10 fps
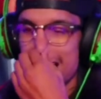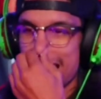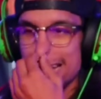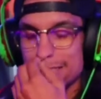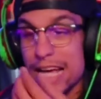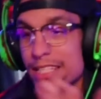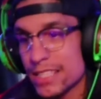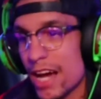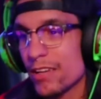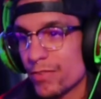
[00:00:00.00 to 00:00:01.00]
And it's
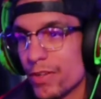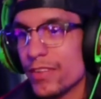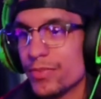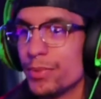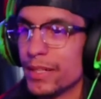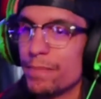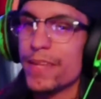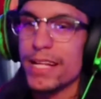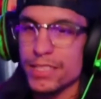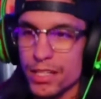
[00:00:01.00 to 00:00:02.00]
kind of rough, but
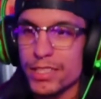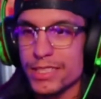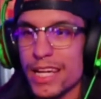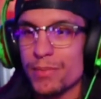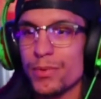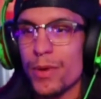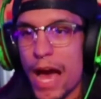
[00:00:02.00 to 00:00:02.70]
it's understandable